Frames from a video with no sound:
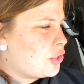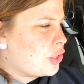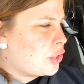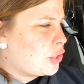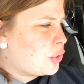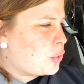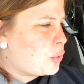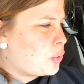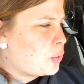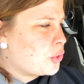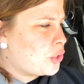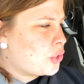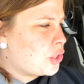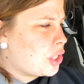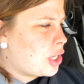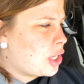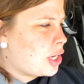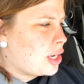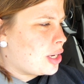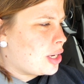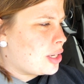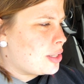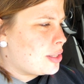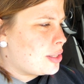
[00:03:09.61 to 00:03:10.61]
She
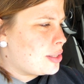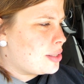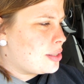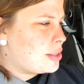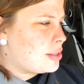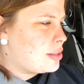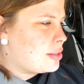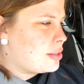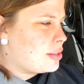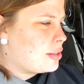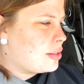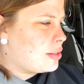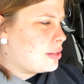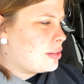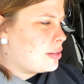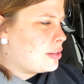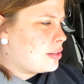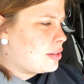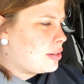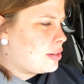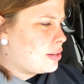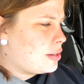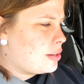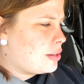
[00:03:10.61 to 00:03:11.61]
crochets
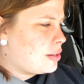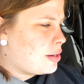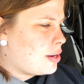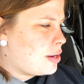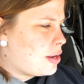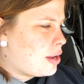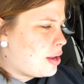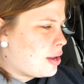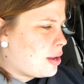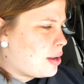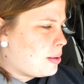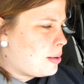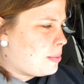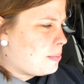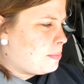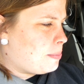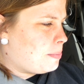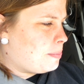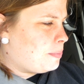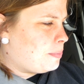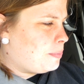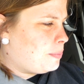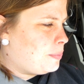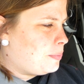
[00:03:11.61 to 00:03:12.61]

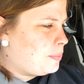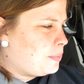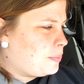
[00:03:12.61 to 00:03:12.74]
um,